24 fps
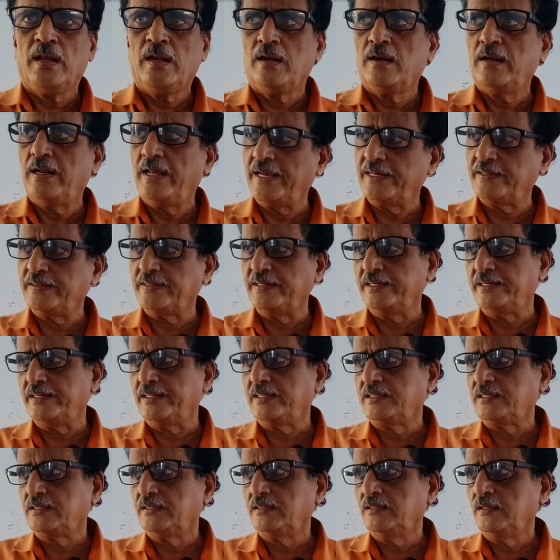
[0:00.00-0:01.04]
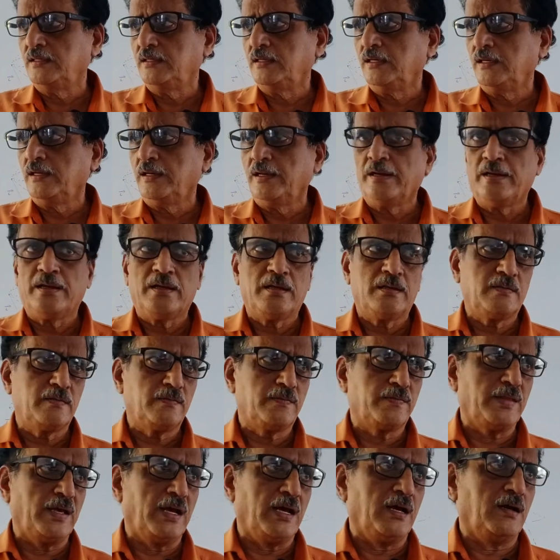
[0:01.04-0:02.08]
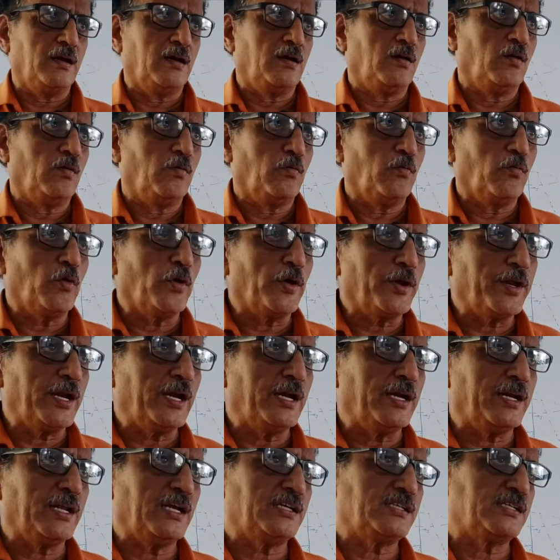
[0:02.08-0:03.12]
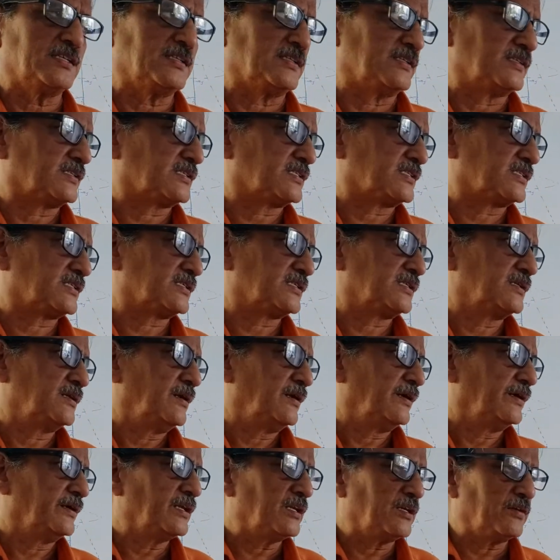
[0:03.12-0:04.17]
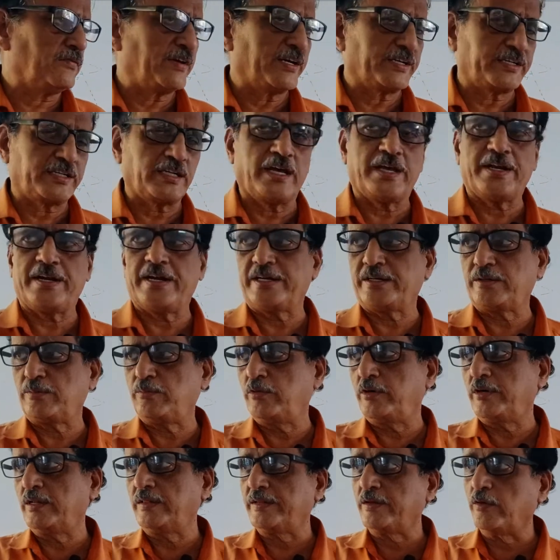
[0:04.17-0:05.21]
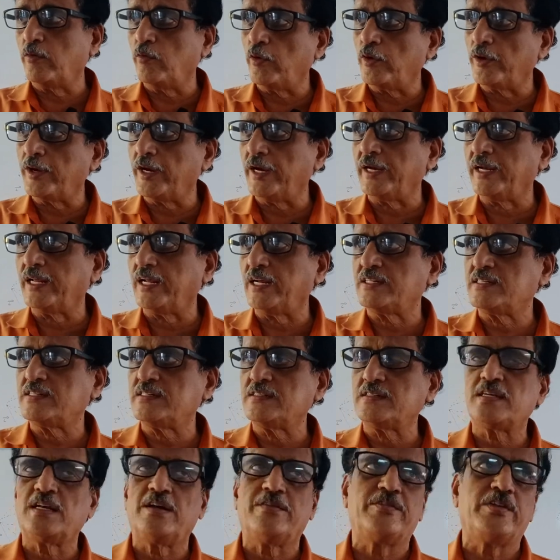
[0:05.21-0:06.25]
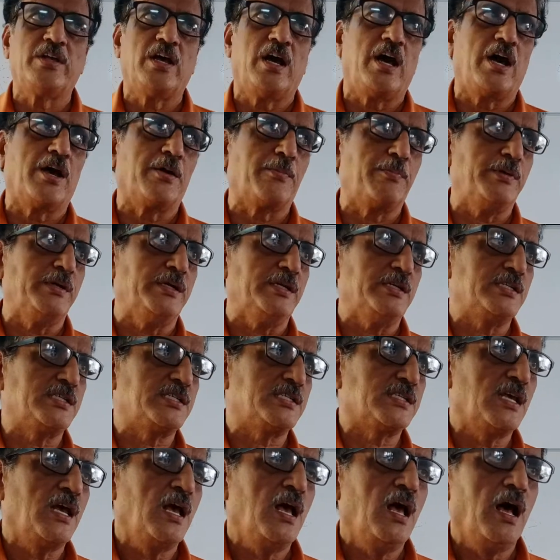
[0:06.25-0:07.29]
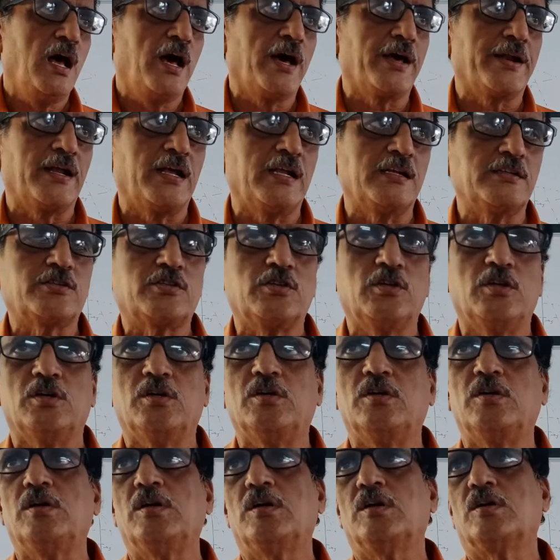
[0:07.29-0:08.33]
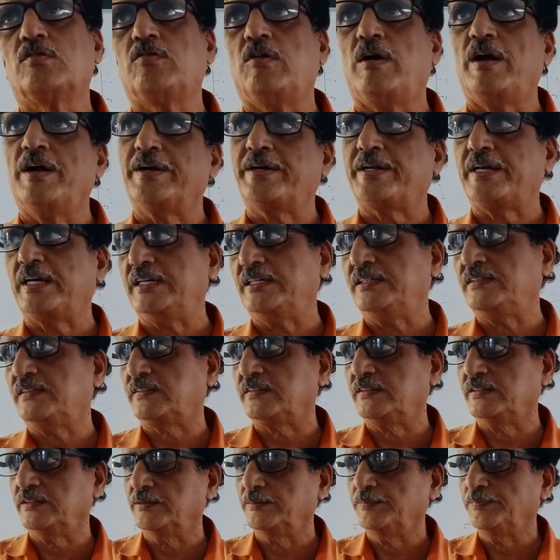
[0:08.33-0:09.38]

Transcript: like that, the orientations in vector atom model, the orientations of the orbits are also quantized.